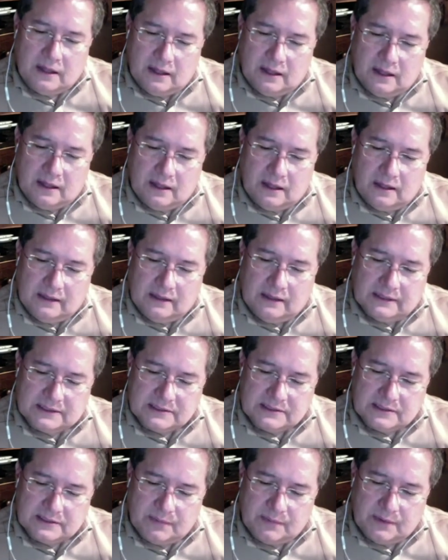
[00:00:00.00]
And that's
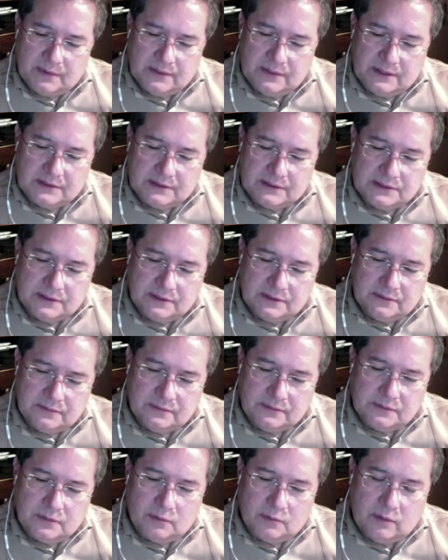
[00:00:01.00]
something that
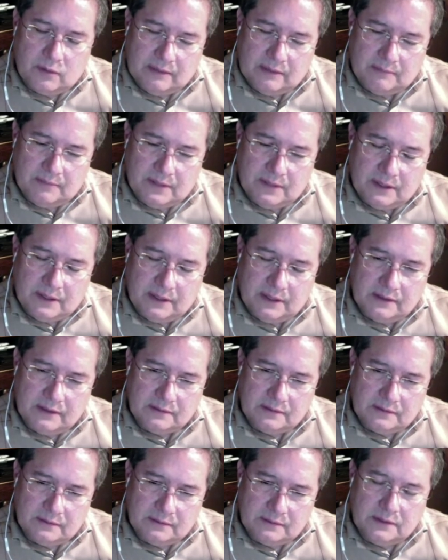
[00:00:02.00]
throughout my
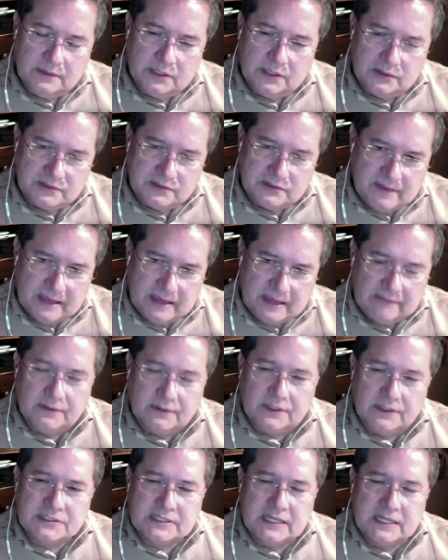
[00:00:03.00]
years of advocacy,
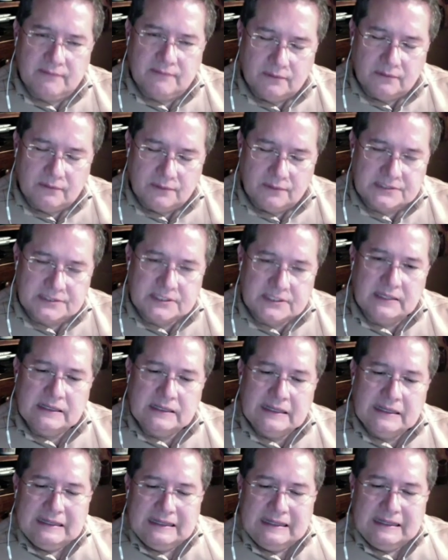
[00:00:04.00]
I've always said,
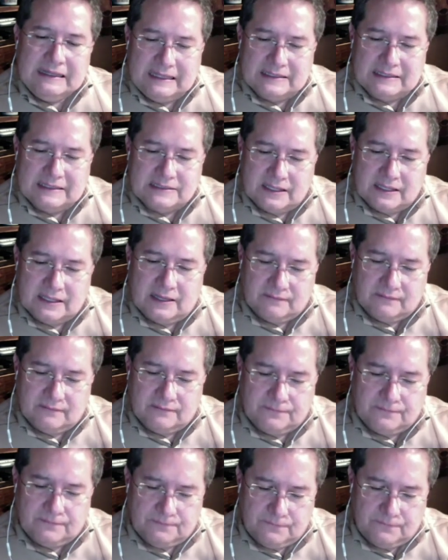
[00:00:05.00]
it's not
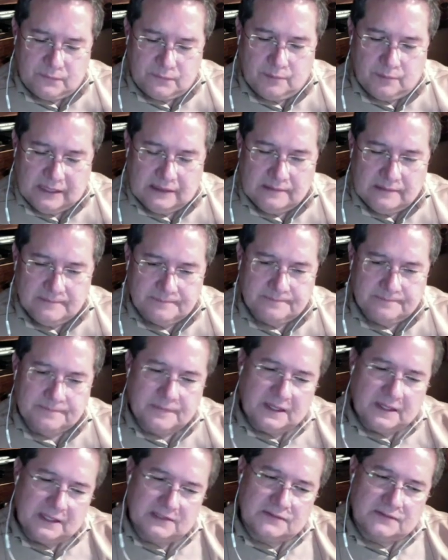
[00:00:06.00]
for me,
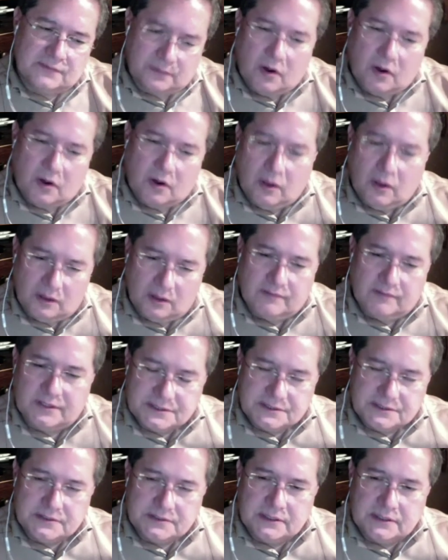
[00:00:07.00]
it's for all of
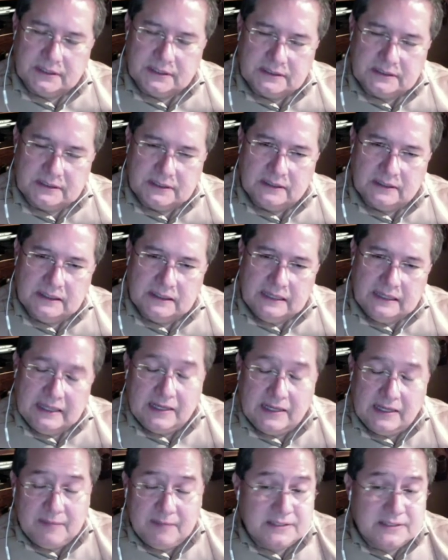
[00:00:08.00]
us. And it
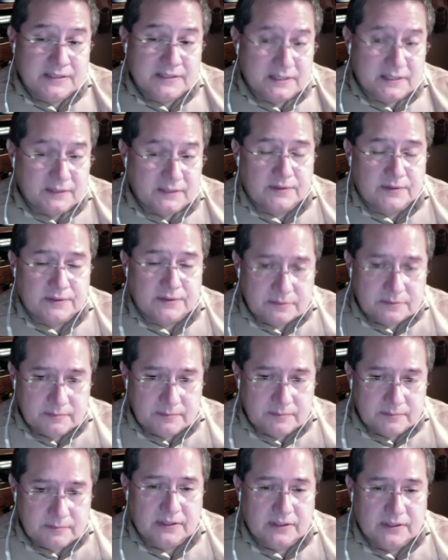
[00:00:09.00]
makes a difference,
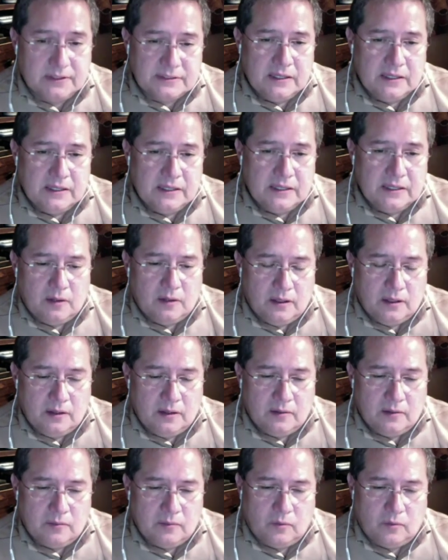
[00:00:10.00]
because
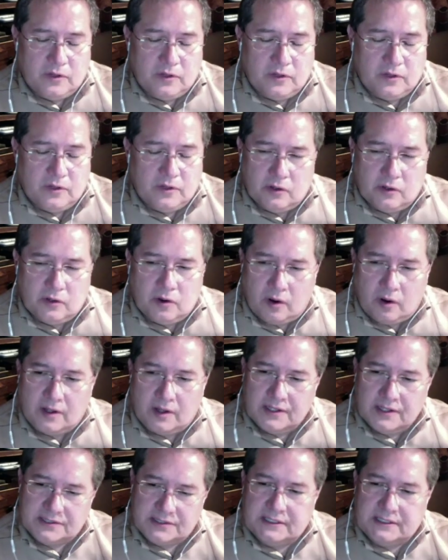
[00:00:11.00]
when your heart
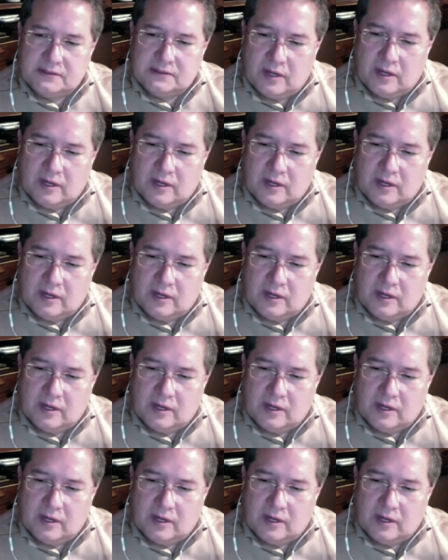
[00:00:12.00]
is in the right